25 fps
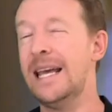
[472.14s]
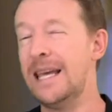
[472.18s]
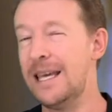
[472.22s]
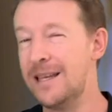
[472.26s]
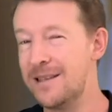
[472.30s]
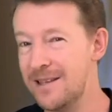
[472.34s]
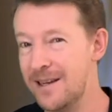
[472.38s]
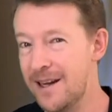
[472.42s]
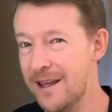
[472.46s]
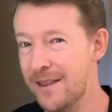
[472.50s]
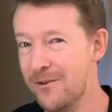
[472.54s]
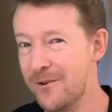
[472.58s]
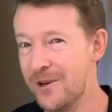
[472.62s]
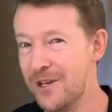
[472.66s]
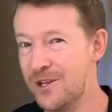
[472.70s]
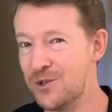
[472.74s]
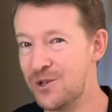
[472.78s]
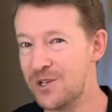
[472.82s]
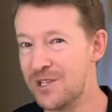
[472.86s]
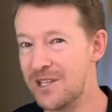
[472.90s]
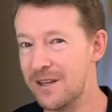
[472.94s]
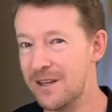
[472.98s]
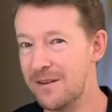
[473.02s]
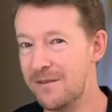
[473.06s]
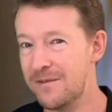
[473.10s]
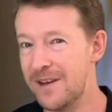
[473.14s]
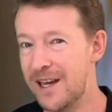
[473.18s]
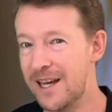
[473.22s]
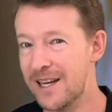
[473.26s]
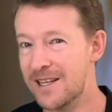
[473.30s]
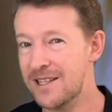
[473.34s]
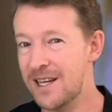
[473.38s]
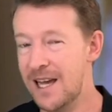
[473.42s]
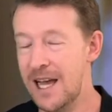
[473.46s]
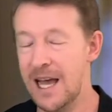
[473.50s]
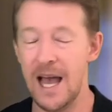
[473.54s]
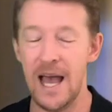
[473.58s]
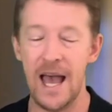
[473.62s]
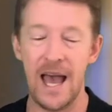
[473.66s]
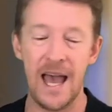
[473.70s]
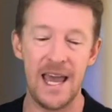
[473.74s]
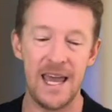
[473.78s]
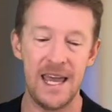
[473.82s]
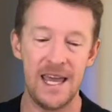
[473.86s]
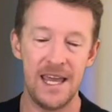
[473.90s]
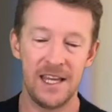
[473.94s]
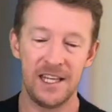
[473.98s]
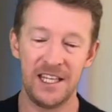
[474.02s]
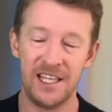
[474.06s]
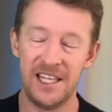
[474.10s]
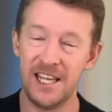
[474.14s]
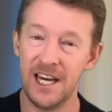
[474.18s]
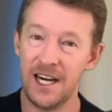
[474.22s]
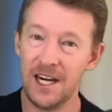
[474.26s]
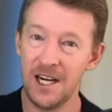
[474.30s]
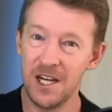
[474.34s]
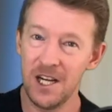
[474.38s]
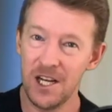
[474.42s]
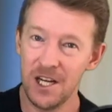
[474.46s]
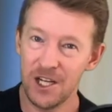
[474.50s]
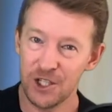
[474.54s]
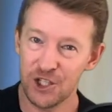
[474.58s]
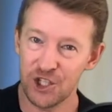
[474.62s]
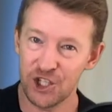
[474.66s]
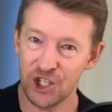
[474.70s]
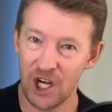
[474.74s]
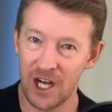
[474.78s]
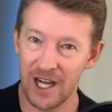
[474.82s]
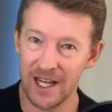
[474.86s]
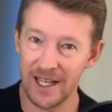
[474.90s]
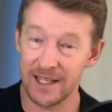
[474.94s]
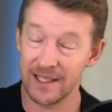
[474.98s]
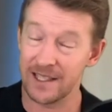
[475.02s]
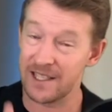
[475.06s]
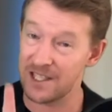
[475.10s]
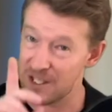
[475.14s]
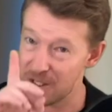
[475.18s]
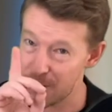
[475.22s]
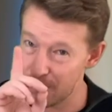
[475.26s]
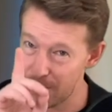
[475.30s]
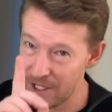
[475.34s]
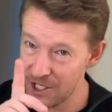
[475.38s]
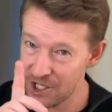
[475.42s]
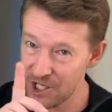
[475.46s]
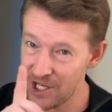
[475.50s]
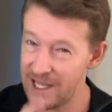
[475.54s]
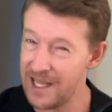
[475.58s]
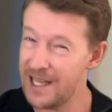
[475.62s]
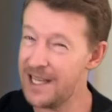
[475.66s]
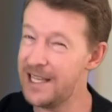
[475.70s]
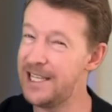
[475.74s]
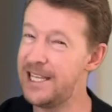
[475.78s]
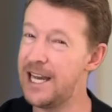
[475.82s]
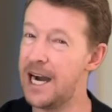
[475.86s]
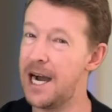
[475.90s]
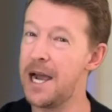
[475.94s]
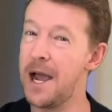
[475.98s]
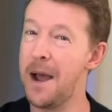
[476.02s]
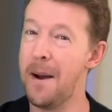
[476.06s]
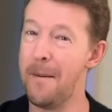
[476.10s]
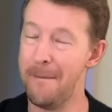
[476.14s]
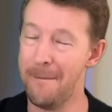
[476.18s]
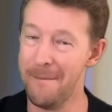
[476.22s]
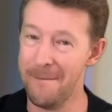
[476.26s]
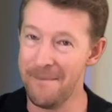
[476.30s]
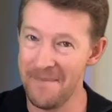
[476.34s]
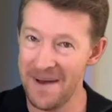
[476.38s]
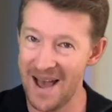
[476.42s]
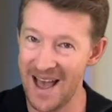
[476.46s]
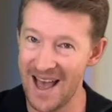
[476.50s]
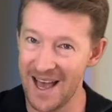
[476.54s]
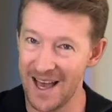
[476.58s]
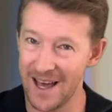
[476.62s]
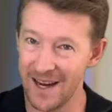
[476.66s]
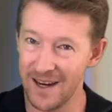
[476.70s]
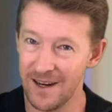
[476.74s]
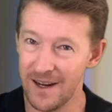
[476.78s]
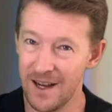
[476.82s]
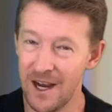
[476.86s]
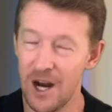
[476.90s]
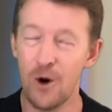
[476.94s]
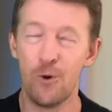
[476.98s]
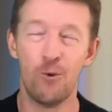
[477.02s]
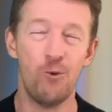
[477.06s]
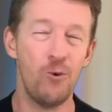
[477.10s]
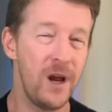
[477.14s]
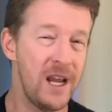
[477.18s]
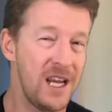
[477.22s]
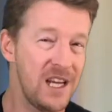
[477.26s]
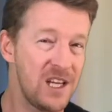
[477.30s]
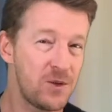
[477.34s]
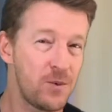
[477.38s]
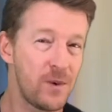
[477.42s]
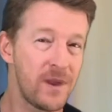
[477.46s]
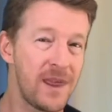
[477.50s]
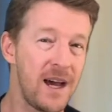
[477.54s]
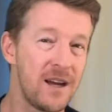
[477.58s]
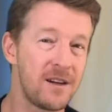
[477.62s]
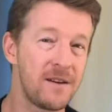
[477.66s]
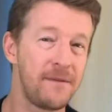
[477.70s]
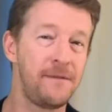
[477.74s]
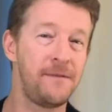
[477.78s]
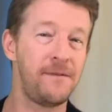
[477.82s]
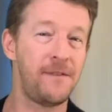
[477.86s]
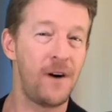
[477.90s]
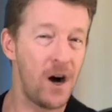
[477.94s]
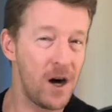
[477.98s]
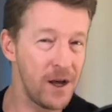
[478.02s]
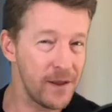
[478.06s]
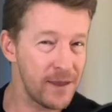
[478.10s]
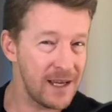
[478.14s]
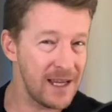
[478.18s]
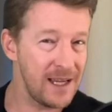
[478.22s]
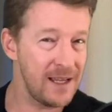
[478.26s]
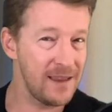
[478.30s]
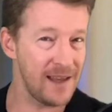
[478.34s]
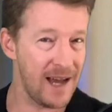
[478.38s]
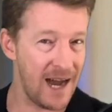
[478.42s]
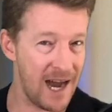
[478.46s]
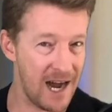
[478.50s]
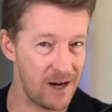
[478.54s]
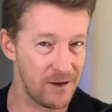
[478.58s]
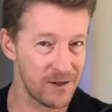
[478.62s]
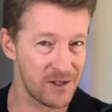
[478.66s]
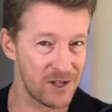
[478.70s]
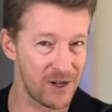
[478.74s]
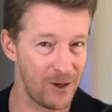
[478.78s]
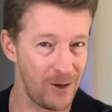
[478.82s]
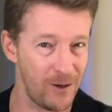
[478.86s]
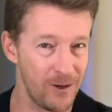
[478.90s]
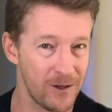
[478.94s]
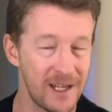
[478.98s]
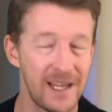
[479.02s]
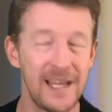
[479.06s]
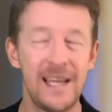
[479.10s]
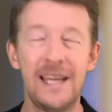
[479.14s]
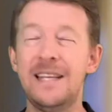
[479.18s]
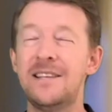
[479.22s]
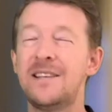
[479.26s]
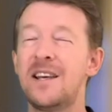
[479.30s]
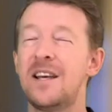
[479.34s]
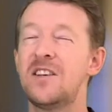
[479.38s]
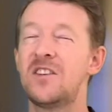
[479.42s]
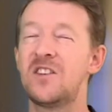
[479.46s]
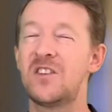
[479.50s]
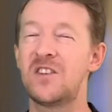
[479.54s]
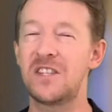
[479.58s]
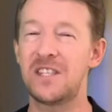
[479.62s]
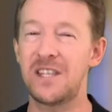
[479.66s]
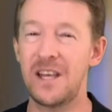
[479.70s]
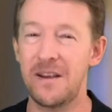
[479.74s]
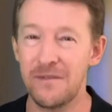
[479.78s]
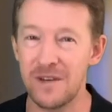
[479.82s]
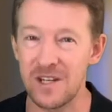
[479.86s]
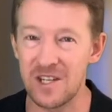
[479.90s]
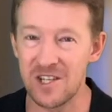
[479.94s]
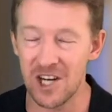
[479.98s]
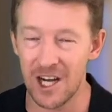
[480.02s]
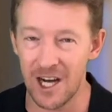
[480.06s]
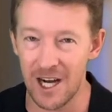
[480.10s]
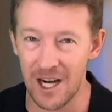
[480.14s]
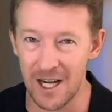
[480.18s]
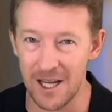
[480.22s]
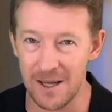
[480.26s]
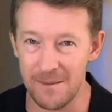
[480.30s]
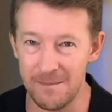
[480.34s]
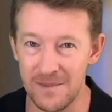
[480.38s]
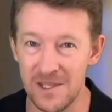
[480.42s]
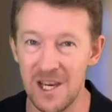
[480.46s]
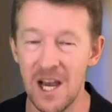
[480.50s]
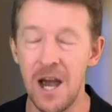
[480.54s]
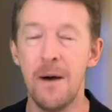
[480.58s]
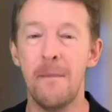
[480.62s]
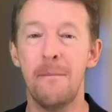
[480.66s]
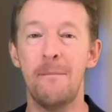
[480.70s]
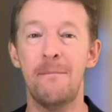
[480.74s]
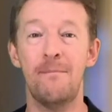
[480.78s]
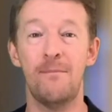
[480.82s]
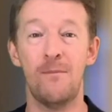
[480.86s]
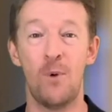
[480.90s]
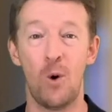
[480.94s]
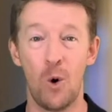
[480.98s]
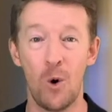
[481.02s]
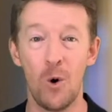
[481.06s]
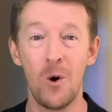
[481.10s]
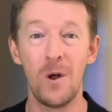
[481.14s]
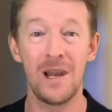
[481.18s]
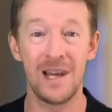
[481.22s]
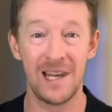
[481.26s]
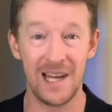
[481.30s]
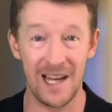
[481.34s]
Here's another interesting fact. A young child, especially a young man, raised without a father in the household is 7 times more